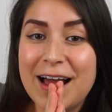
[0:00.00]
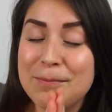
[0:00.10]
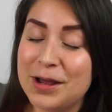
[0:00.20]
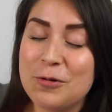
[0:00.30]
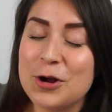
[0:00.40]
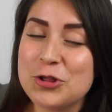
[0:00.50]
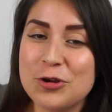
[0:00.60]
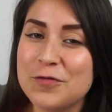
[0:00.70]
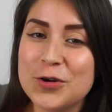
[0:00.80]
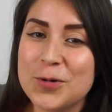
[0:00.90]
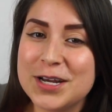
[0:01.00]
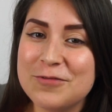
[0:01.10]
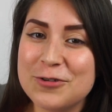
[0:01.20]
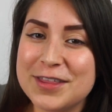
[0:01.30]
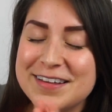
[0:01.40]
I'm not quite sure if you're
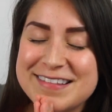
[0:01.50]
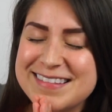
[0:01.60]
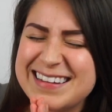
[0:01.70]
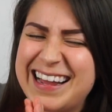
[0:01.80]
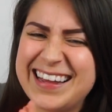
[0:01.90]
ready for this.